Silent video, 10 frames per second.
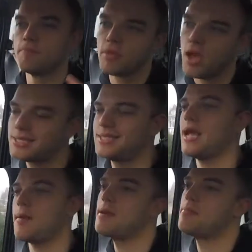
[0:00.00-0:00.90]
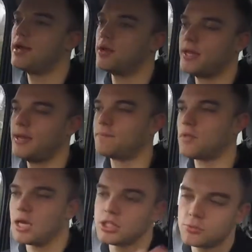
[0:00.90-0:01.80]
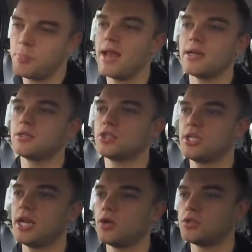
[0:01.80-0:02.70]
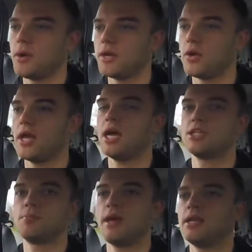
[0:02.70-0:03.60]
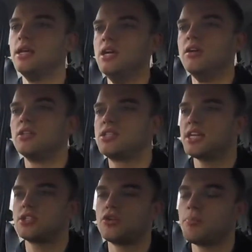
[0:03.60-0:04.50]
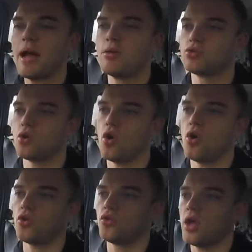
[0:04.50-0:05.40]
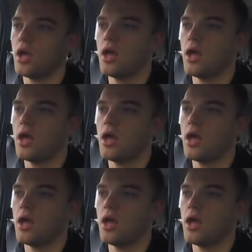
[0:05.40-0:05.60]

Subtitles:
I say I made money on it. I spent shitloads of money on it. I spent £600 on